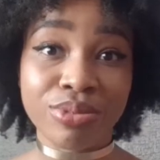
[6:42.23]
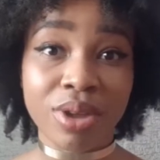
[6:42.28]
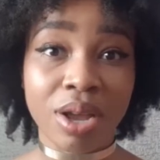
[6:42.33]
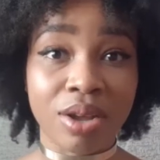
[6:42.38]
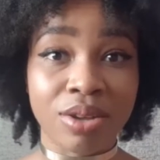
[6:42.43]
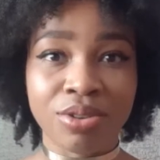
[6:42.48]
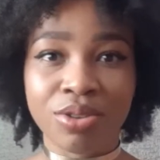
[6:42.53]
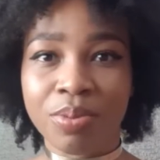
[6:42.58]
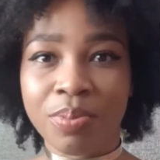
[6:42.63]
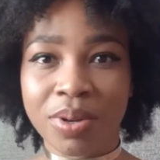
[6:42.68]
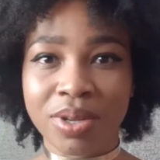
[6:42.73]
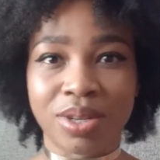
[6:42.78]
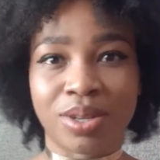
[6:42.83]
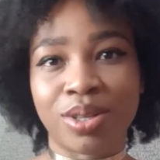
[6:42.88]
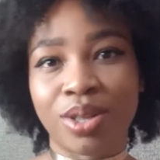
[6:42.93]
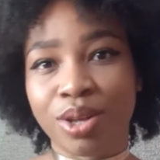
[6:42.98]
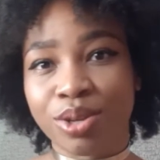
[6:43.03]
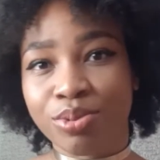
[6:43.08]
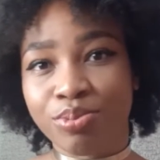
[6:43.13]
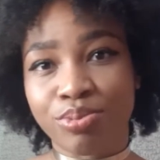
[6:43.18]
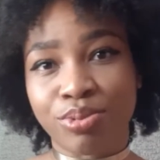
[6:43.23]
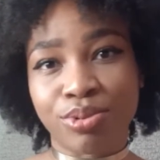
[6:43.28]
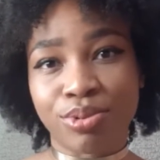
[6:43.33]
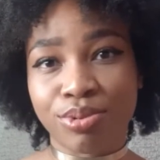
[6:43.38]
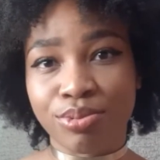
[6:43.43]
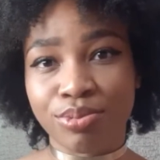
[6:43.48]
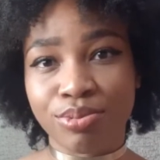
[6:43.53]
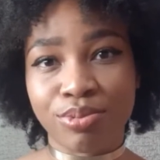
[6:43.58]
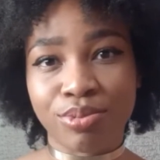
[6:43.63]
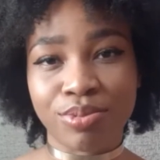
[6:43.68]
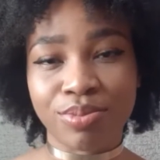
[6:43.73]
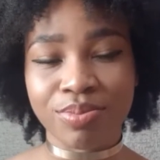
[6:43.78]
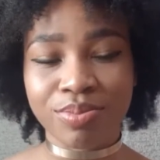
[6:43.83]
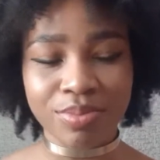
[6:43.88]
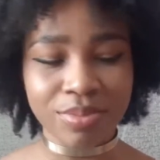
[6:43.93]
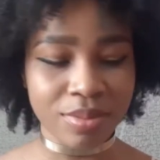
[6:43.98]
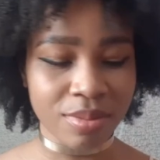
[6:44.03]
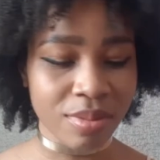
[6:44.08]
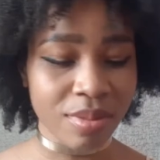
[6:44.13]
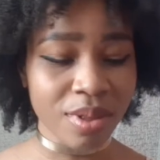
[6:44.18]
It's nobody's textbook.
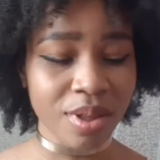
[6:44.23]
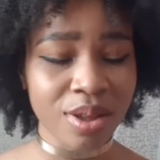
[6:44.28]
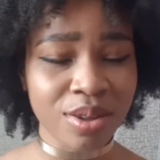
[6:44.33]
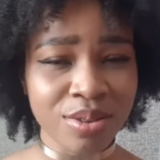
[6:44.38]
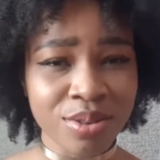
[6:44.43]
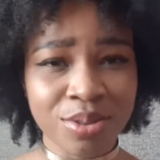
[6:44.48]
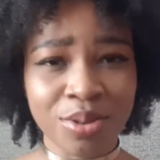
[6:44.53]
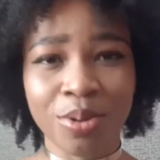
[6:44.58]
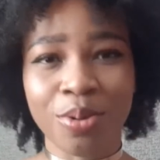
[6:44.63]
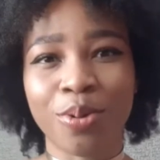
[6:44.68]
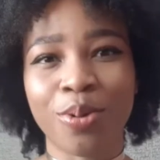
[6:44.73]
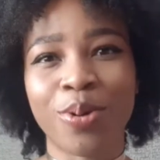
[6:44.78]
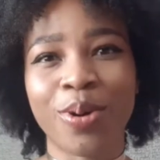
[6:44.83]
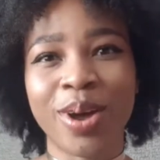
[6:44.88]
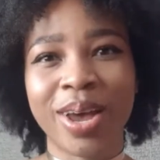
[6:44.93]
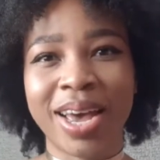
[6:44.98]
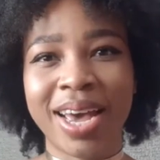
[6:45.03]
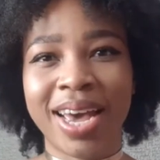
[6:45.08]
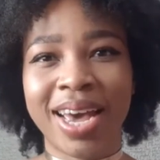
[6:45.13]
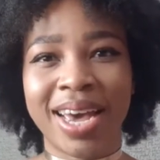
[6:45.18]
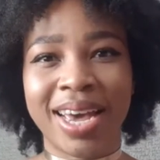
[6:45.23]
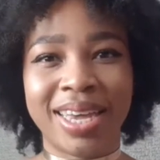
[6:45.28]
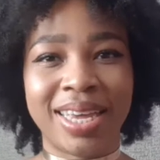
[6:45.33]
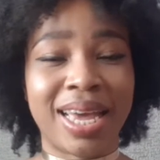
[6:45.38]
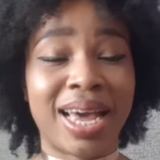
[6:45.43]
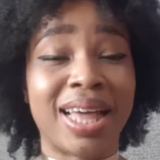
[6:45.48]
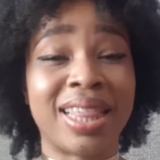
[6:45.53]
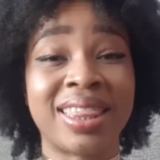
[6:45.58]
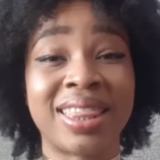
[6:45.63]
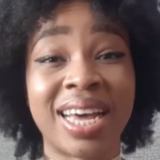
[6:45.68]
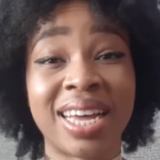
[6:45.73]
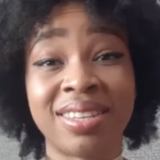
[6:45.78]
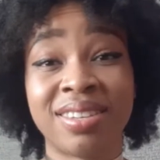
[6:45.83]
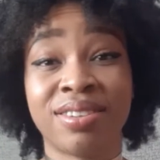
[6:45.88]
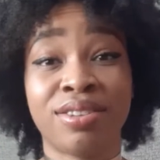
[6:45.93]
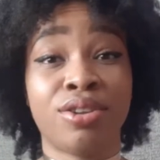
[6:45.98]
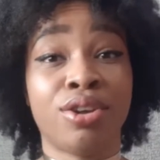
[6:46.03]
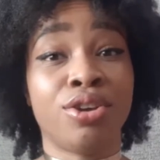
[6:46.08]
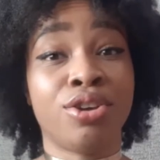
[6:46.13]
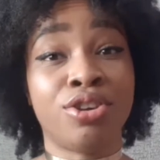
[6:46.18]
So yeah, that
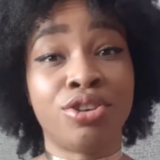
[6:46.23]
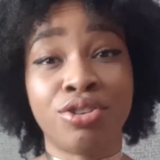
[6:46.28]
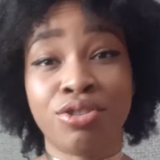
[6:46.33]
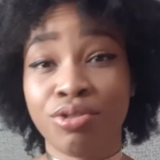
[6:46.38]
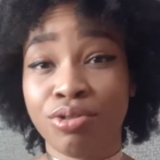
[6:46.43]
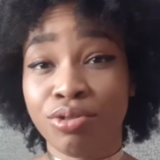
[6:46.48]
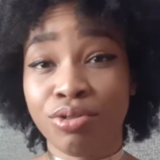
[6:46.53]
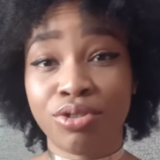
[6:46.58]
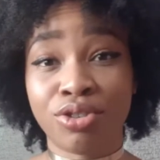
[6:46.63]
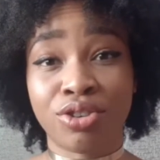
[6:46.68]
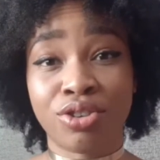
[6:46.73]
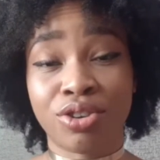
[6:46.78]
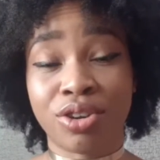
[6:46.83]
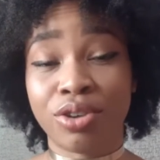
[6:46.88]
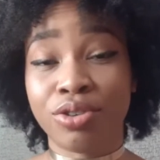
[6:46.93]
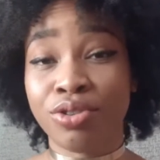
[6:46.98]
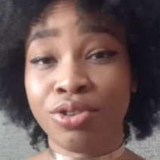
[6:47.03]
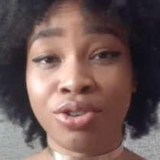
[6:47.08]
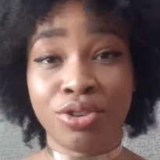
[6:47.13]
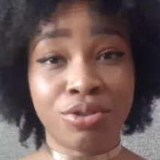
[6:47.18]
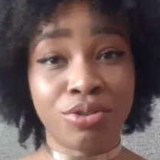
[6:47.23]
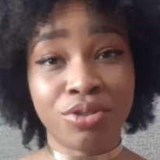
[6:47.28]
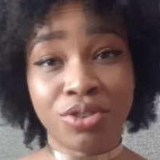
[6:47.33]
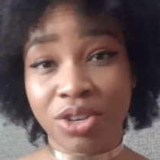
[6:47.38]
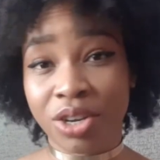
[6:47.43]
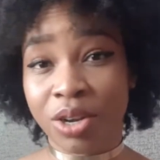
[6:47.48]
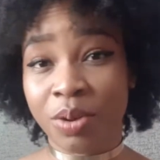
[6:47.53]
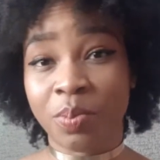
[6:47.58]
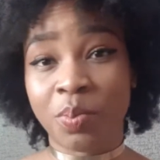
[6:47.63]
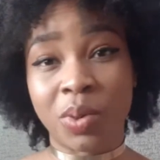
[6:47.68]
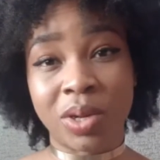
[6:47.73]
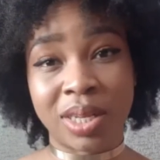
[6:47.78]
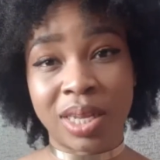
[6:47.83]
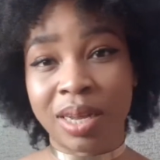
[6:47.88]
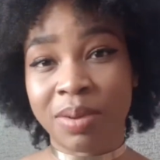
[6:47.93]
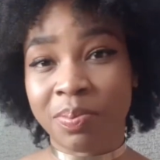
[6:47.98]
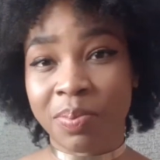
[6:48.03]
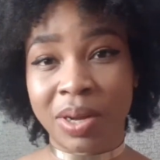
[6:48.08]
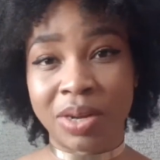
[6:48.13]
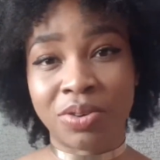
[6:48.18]
is a huge
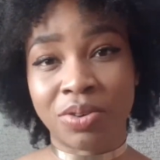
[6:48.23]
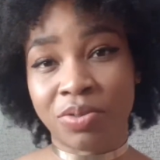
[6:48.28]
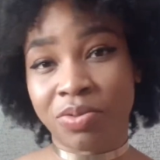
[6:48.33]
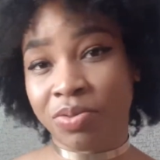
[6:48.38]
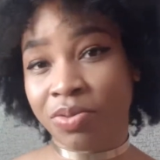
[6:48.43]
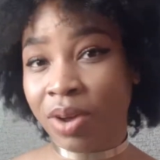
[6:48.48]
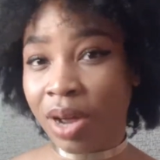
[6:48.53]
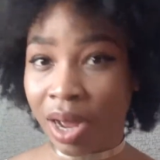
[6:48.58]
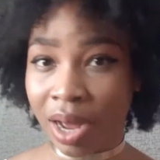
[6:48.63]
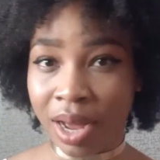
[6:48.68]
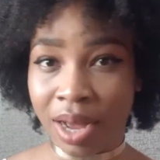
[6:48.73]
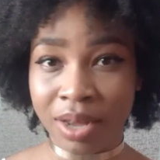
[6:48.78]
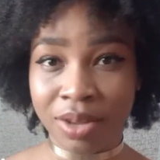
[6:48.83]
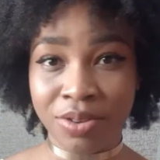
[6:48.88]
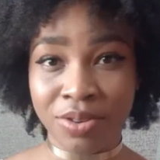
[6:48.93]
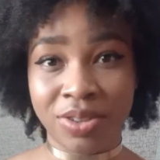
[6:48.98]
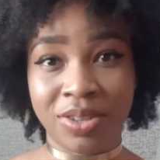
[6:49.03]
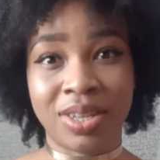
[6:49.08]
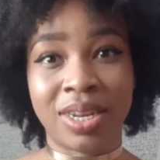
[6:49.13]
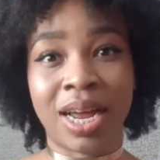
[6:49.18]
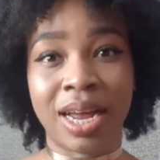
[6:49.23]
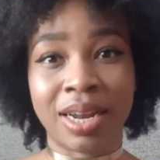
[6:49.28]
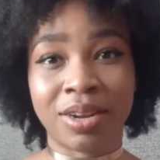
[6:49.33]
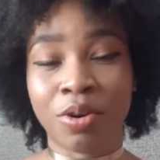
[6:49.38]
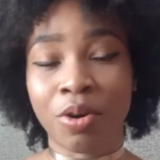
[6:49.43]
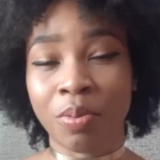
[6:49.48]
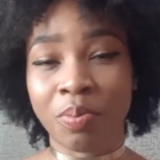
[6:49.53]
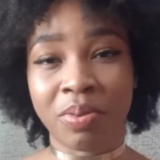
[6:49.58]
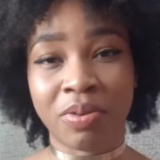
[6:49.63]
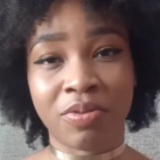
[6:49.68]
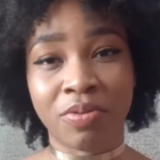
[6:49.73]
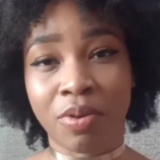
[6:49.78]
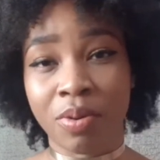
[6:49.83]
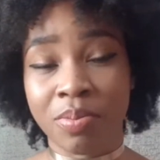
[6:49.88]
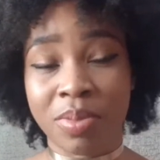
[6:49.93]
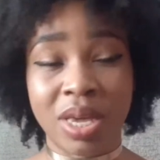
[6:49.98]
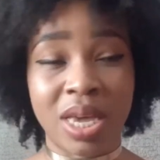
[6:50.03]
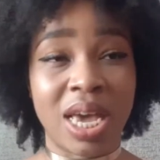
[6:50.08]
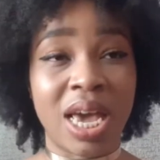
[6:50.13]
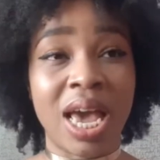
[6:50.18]
important part of using hard copy for
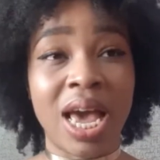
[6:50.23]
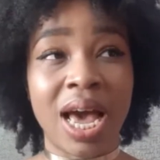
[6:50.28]
me.